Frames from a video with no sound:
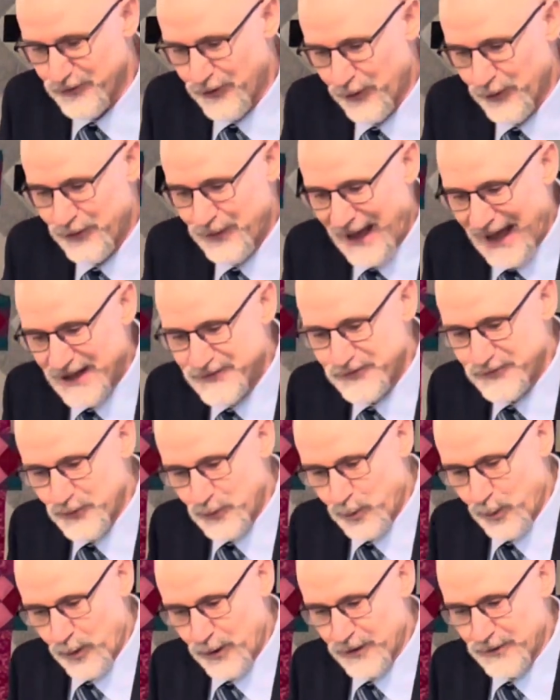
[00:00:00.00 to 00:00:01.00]
so that's
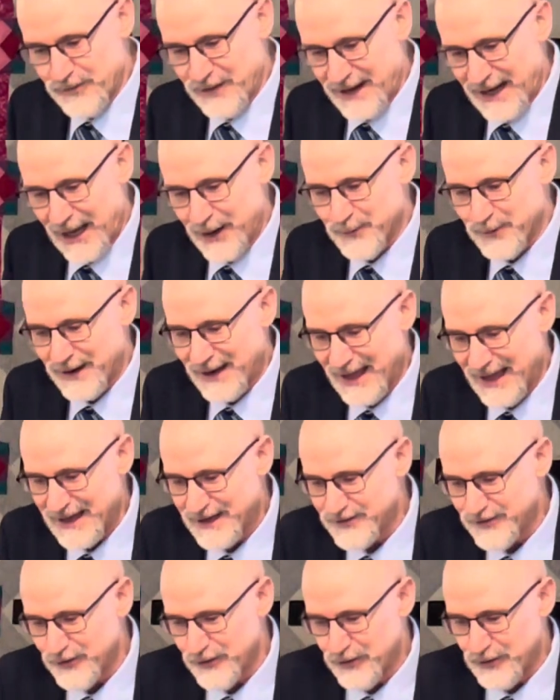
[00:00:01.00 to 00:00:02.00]
the word that I would
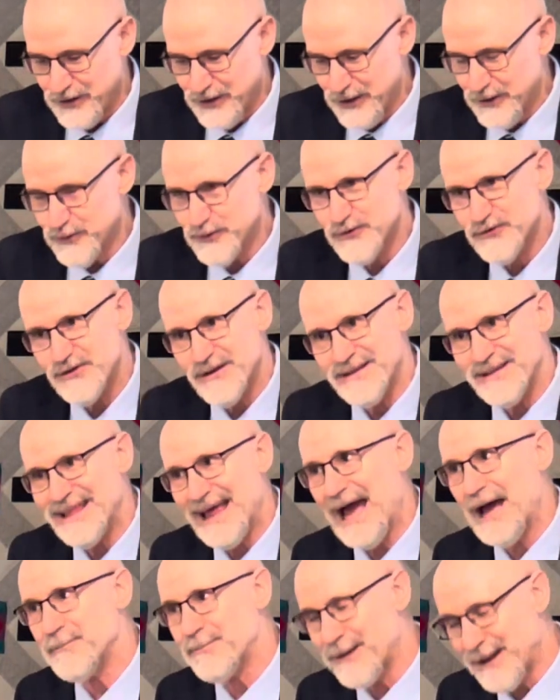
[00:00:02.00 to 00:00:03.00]
like to use in
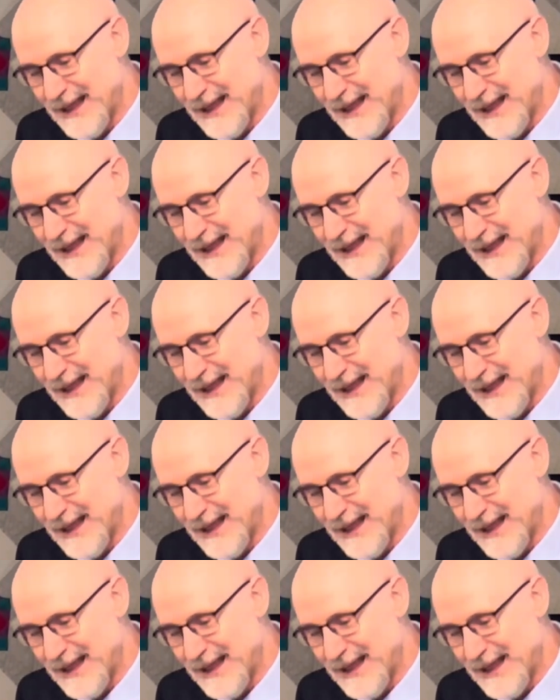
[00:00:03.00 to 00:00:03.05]
that